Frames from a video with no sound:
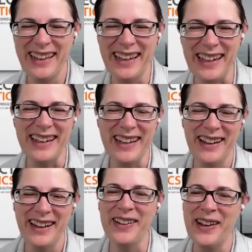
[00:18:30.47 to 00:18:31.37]
Like,
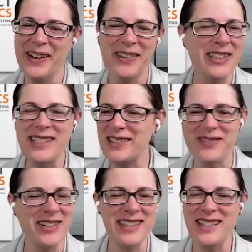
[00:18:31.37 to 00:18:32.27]
wasn't
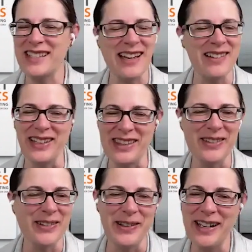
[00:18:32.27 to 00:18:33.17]
what this guy went
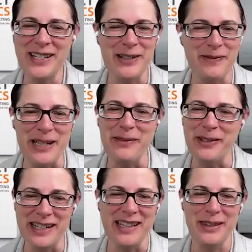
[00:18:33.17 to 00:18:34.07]
through. I should be able
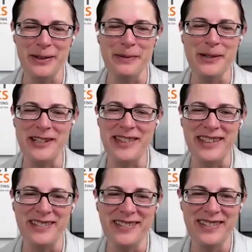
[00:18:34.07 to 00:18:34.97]
to get through more
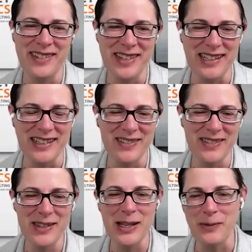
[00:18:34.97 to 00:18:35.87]
than
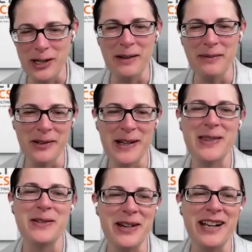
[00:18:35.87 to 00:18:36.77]
what I'm going
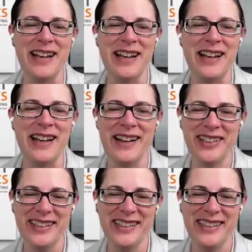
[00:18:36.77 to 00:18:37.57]
through right now.